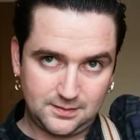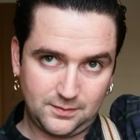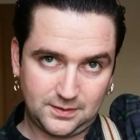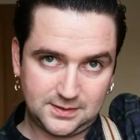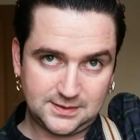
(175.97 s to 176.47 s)

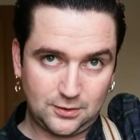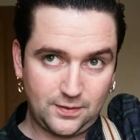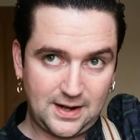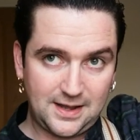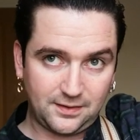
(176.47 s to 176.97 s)
because it, it's
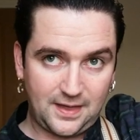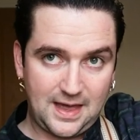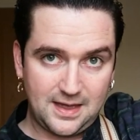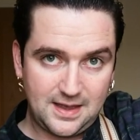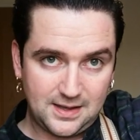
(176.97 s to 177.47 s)
got the length
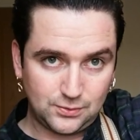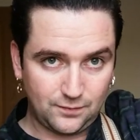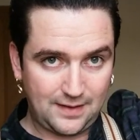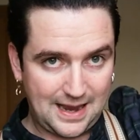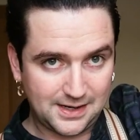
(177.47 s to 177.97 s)
there, it
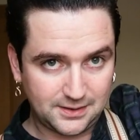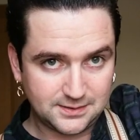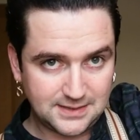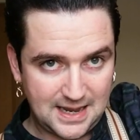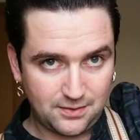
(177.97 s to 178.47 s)
sort of
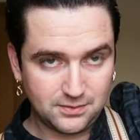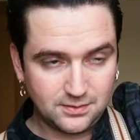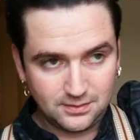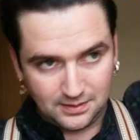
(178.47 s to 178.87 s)
anchors down